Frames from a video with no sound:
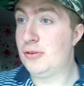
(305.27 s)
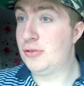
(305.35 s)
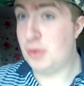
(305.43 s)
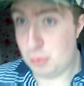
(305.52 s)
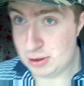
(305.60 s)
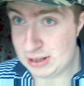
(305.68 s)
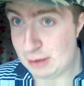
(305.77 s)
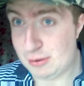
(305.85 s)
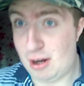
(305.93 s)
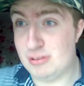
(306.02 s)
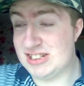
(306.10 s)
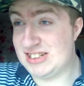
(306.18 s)
to the
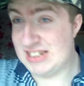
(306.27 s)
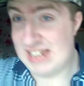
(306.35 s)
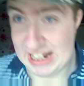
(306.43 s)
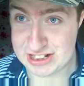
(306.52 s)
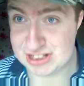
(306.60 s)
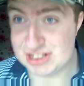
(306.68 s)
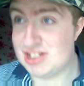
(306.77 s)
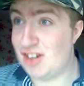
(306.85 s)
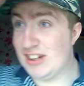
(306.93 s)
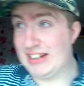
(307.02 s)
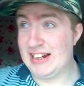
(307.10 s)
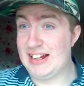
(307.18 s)
alcohol selection
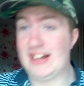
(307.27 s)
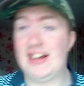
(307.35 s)
sign,